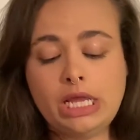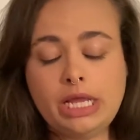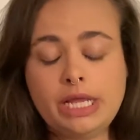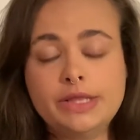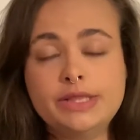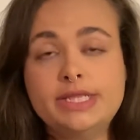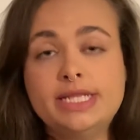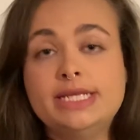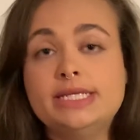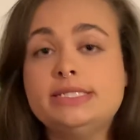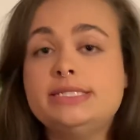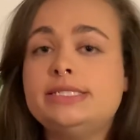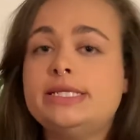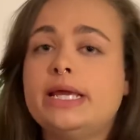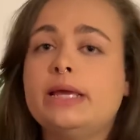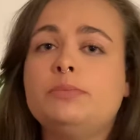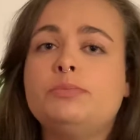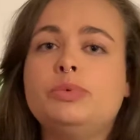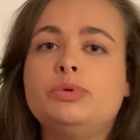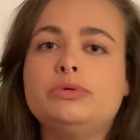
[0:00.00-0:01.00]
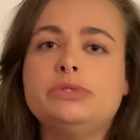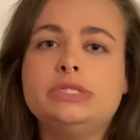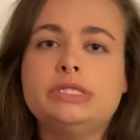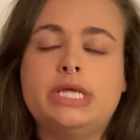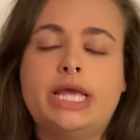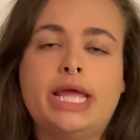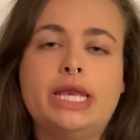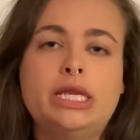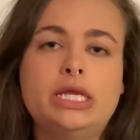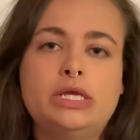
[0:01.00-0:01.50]
These samples
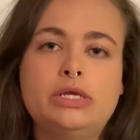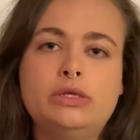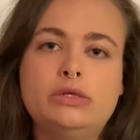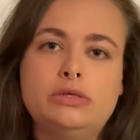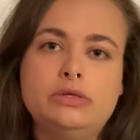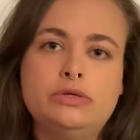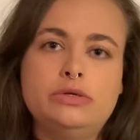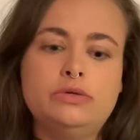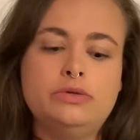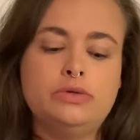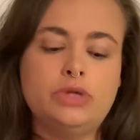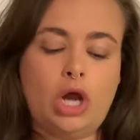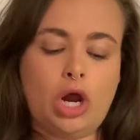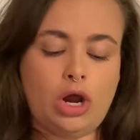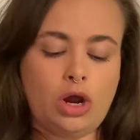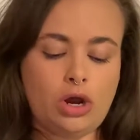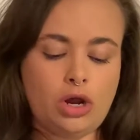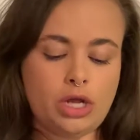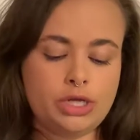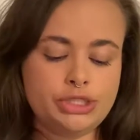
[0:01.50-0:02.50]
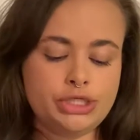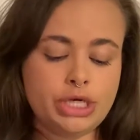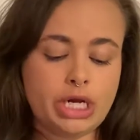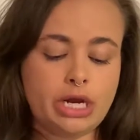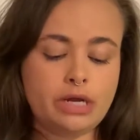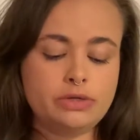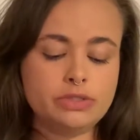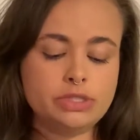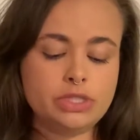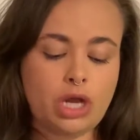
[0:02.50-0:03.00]
can include a
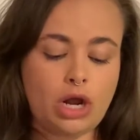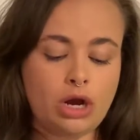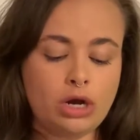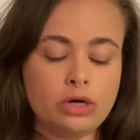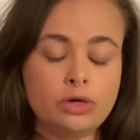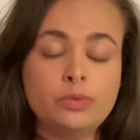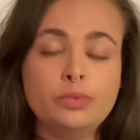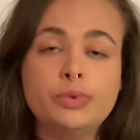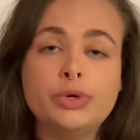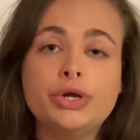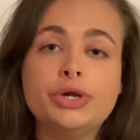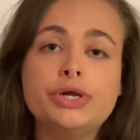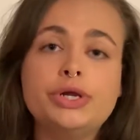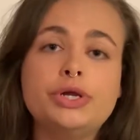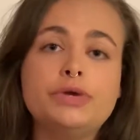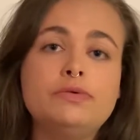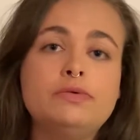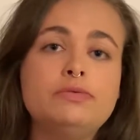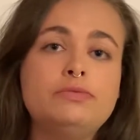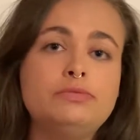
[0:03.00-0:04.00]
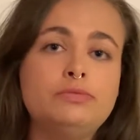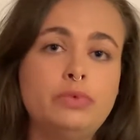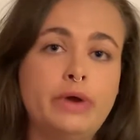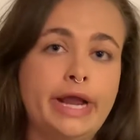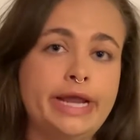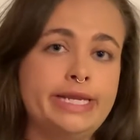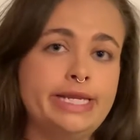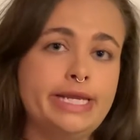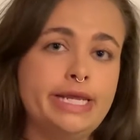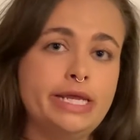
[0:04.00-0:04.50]
child's artwork,
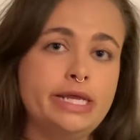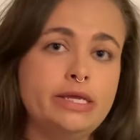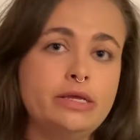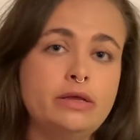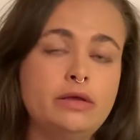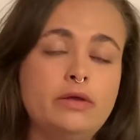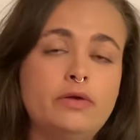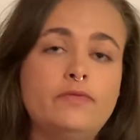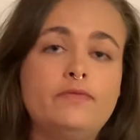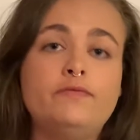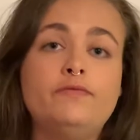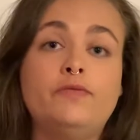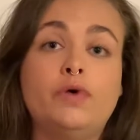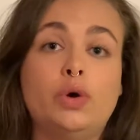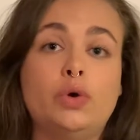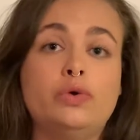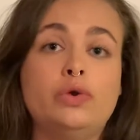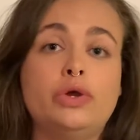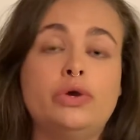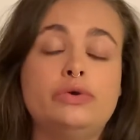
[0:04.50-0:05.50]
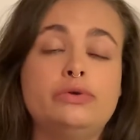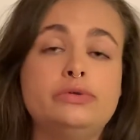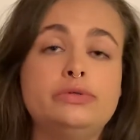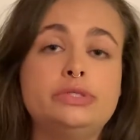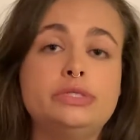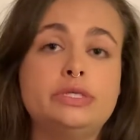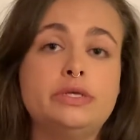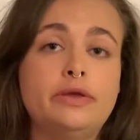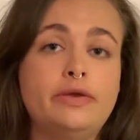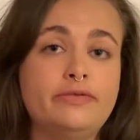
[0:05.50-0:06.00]
writing, photos,
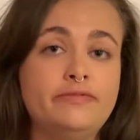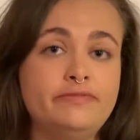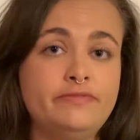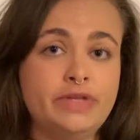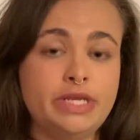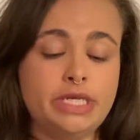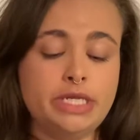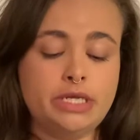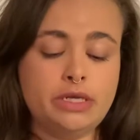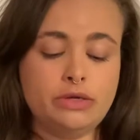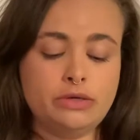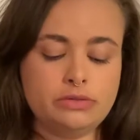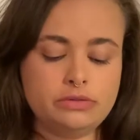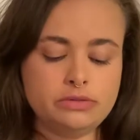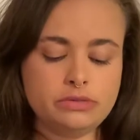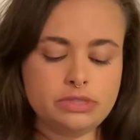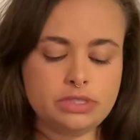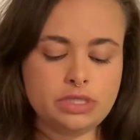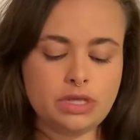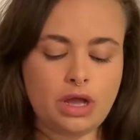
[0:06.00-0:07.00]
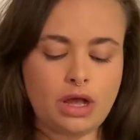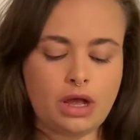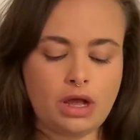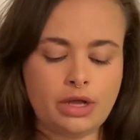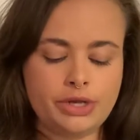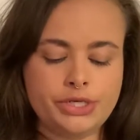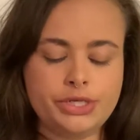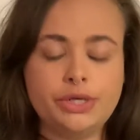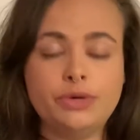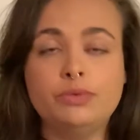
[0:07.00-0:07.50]
videos,
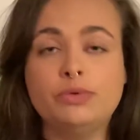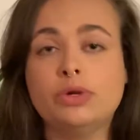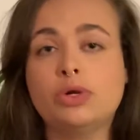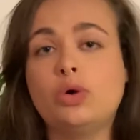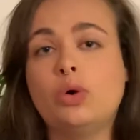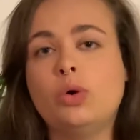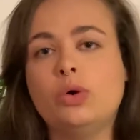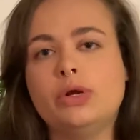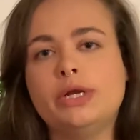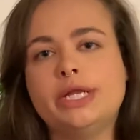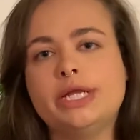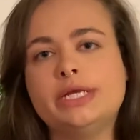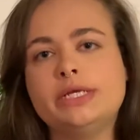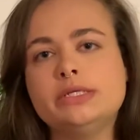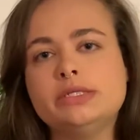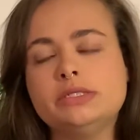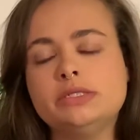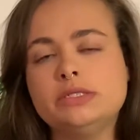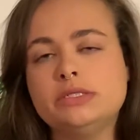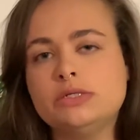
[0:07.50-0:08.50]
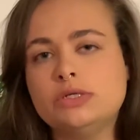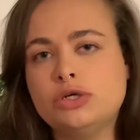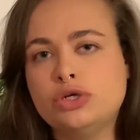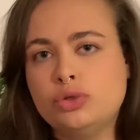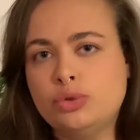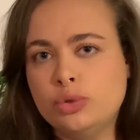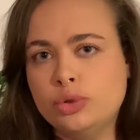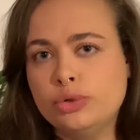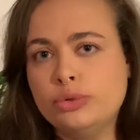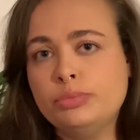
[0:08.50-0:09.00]
audio recordings,
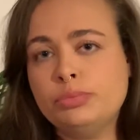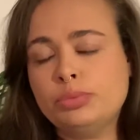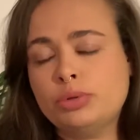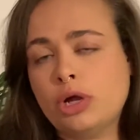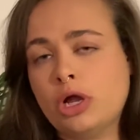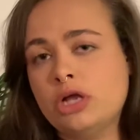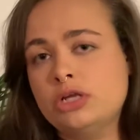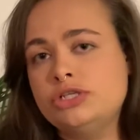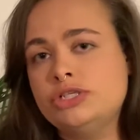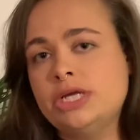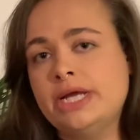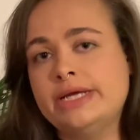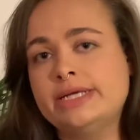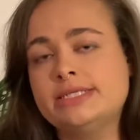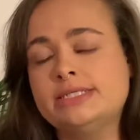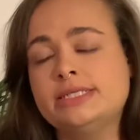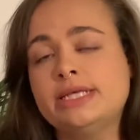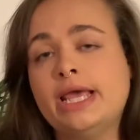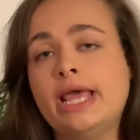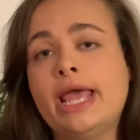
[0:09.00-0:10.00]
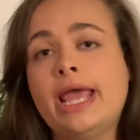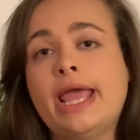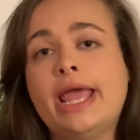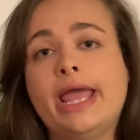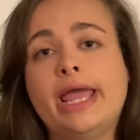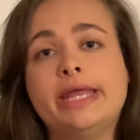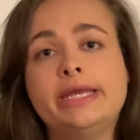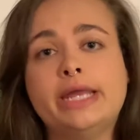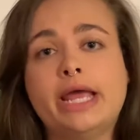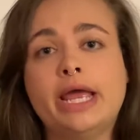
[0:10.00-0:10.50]
group projects,
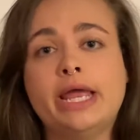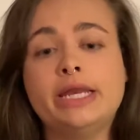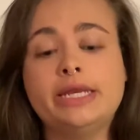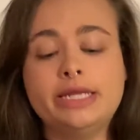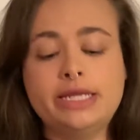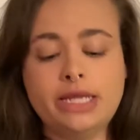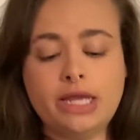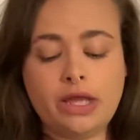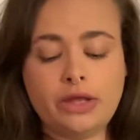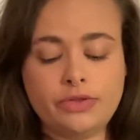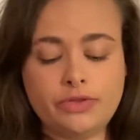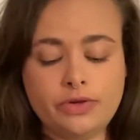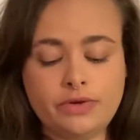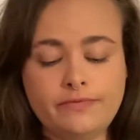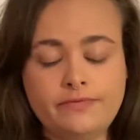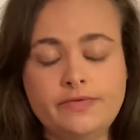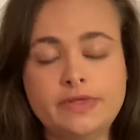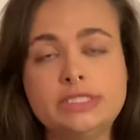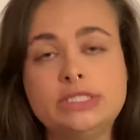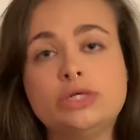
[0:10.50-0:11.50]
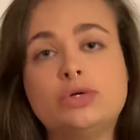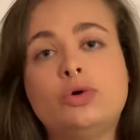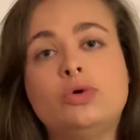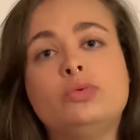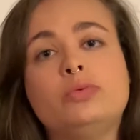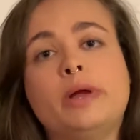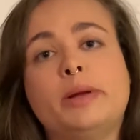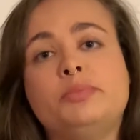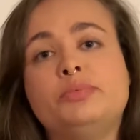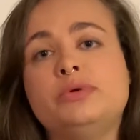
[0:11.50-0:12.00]
and any other physical
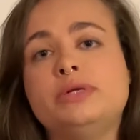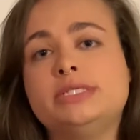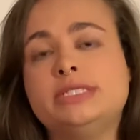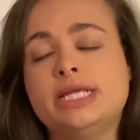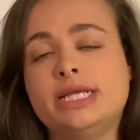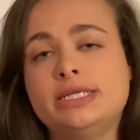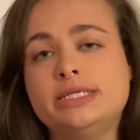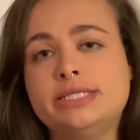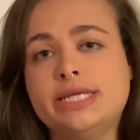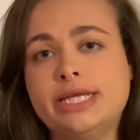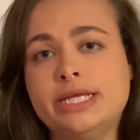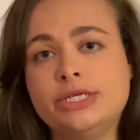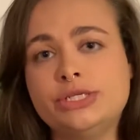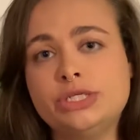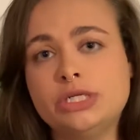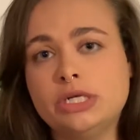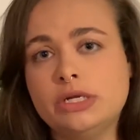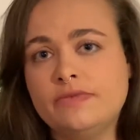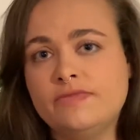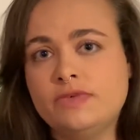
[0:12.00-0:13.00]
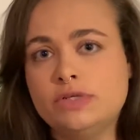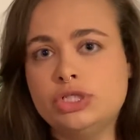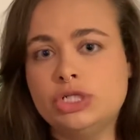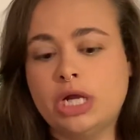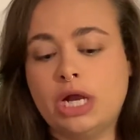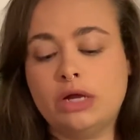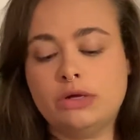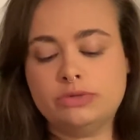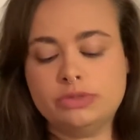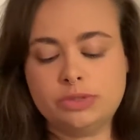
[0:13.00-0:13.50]
representation of a
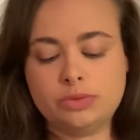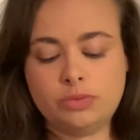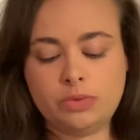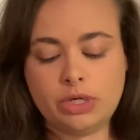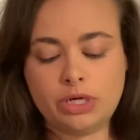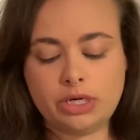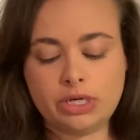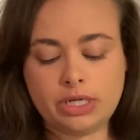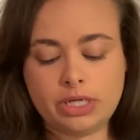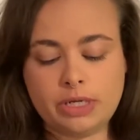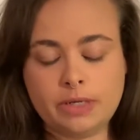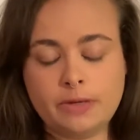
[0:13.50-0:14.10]
child's work.